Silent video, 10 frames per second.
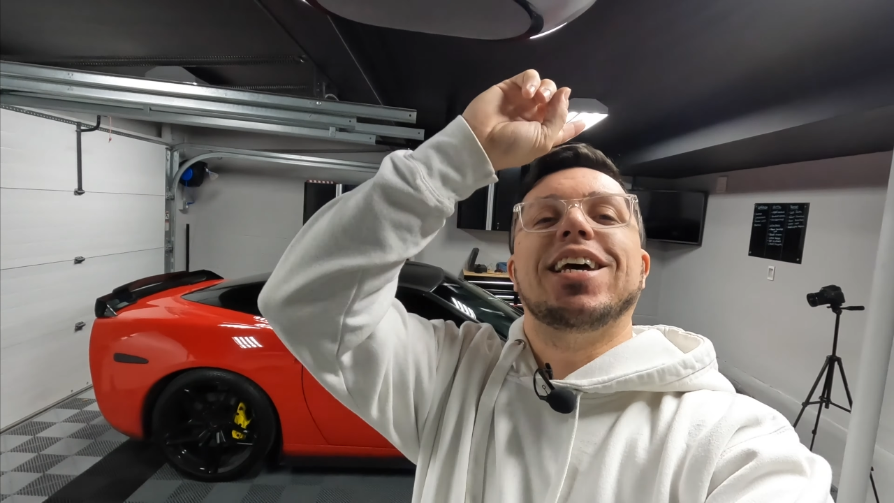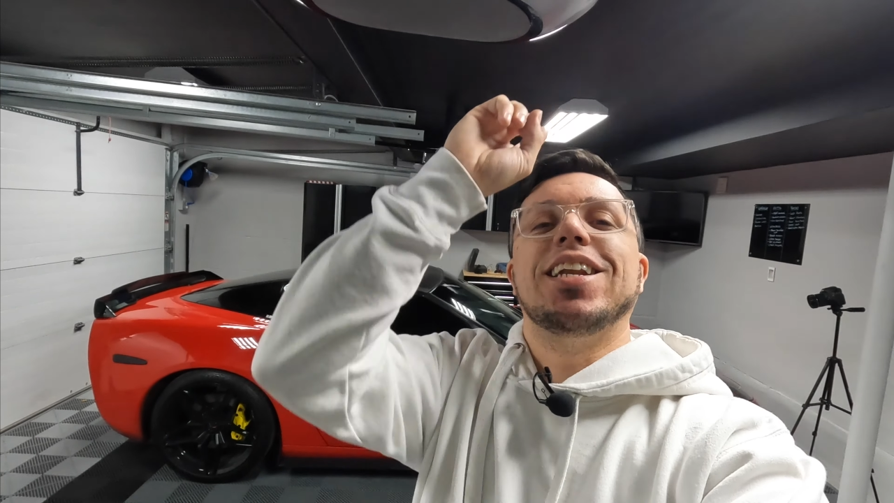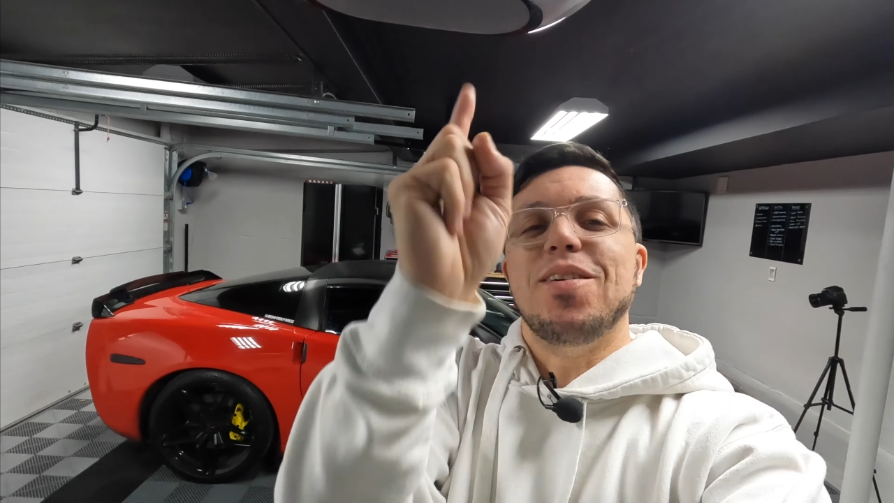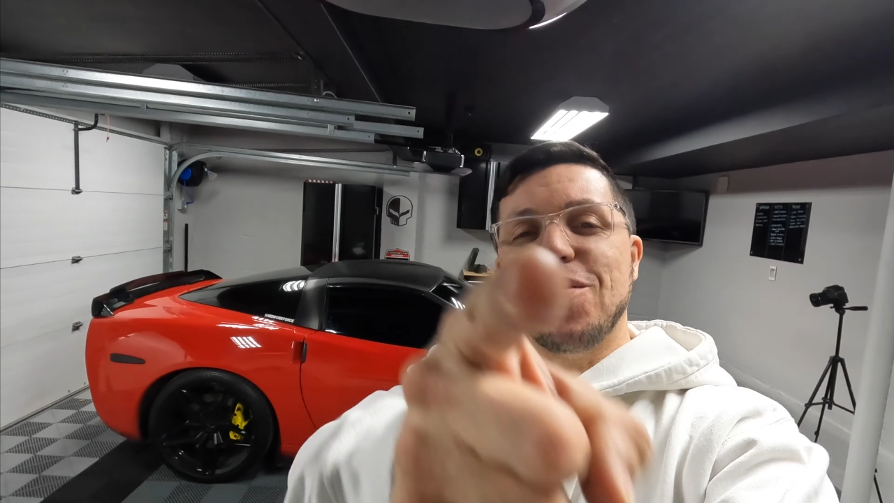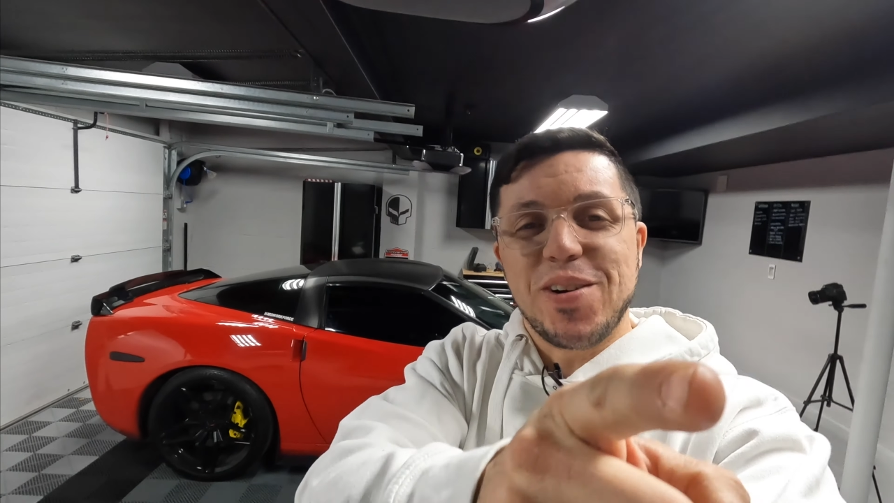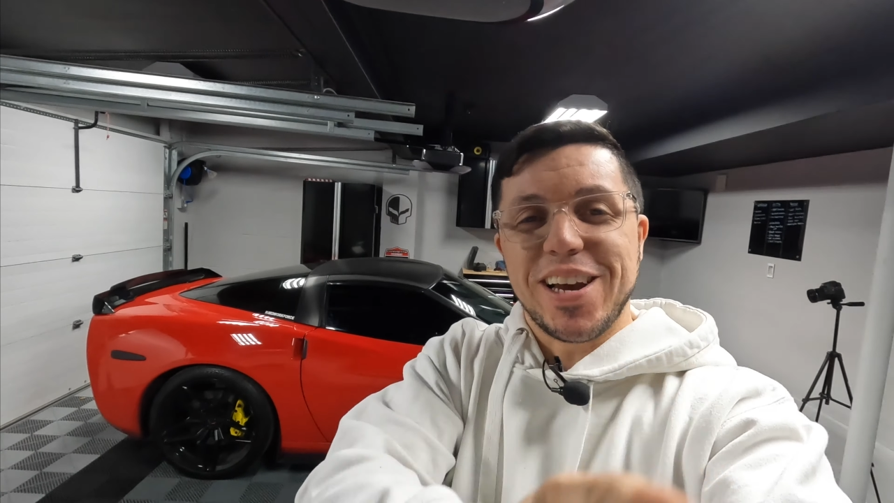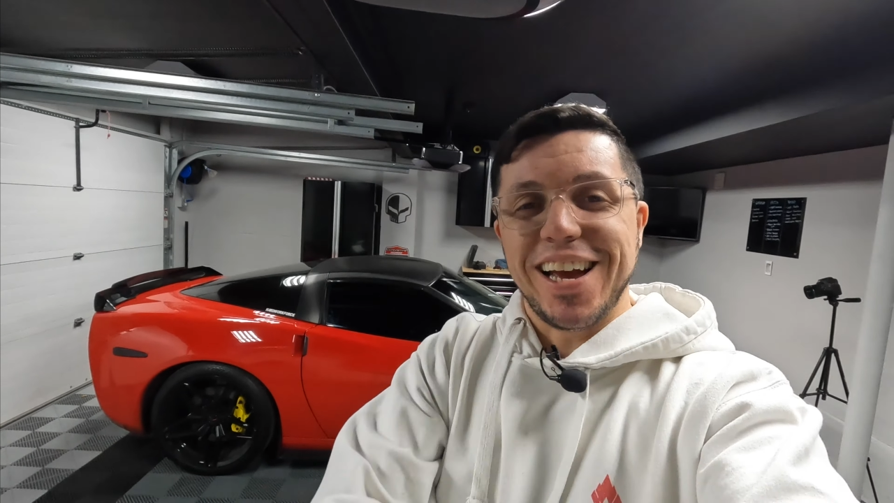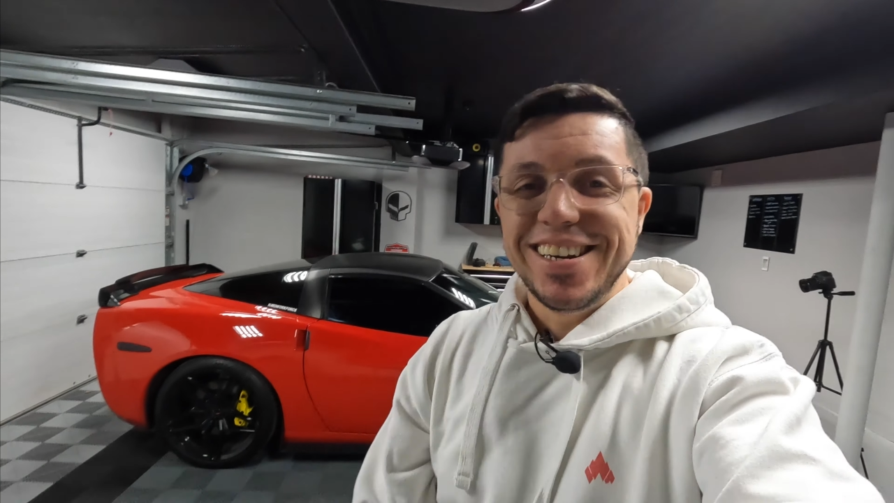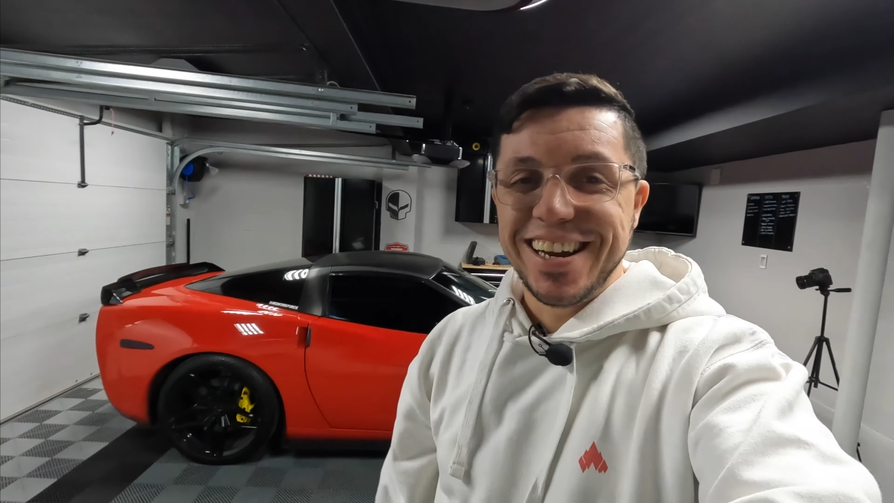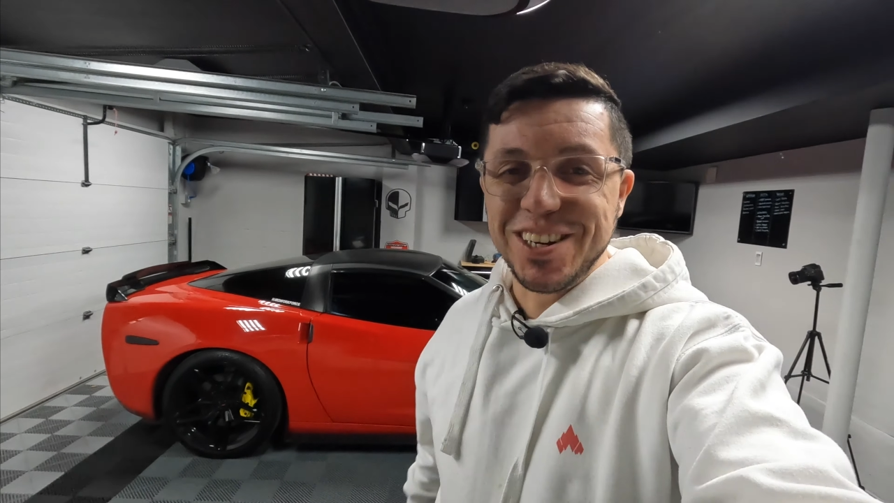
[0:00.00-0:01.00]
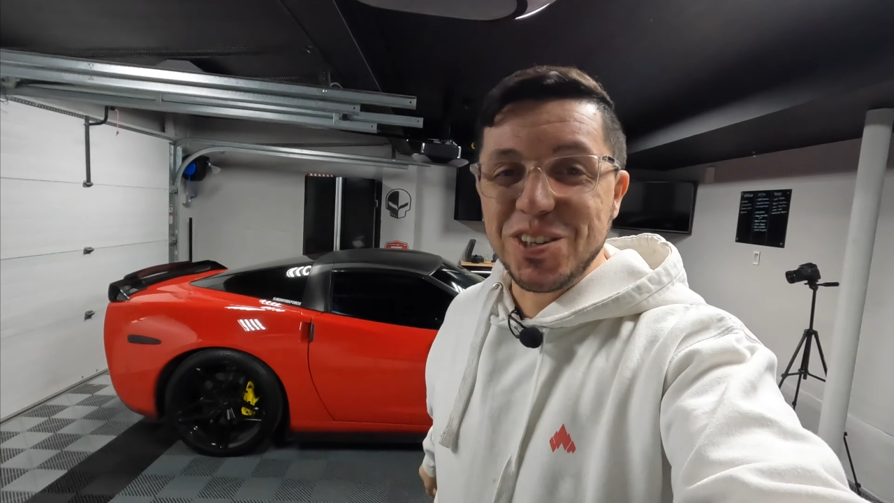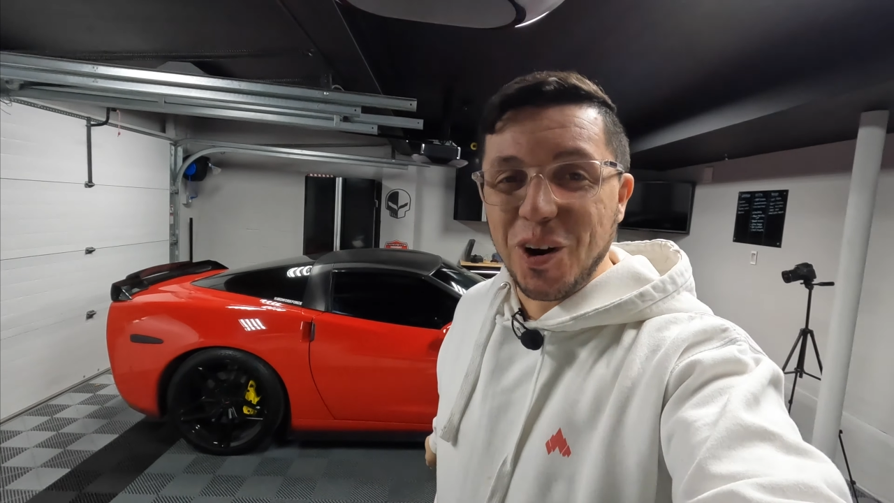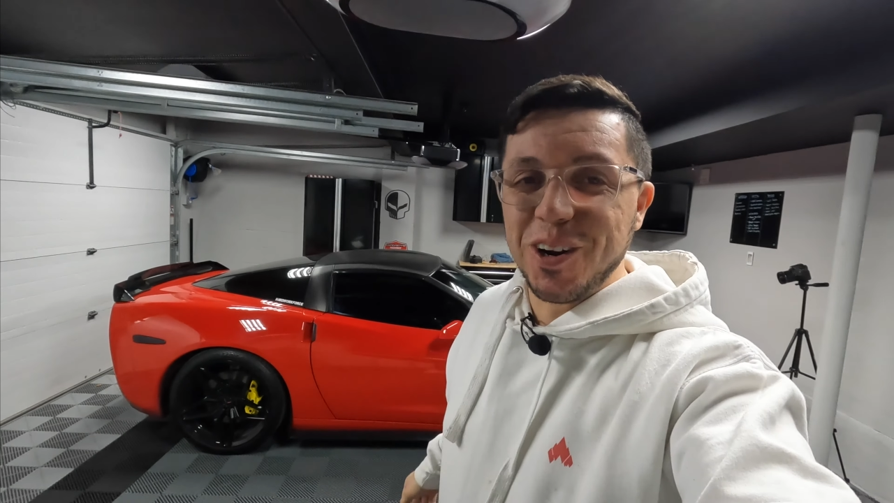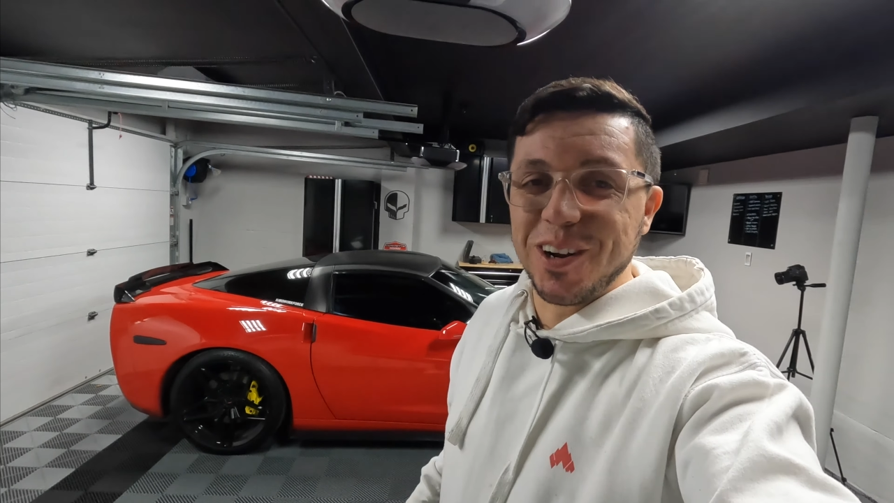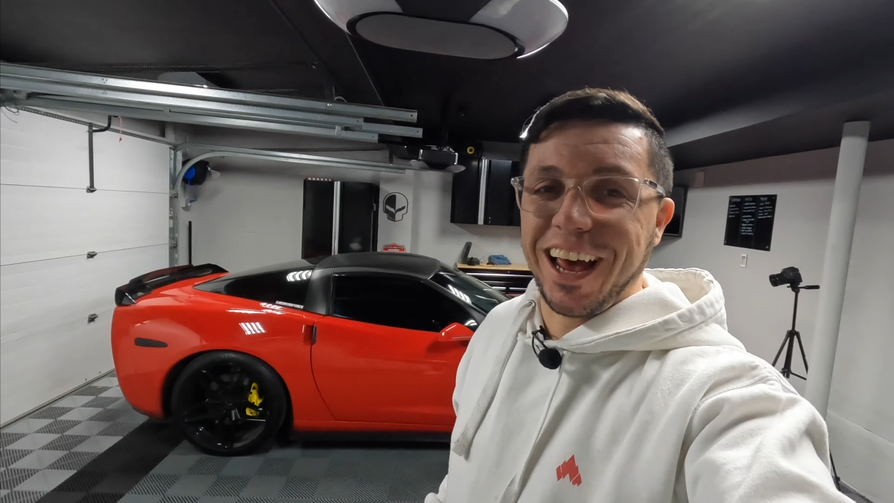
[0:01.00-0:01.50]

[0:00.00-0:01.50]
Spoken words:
Never forget, enjoy your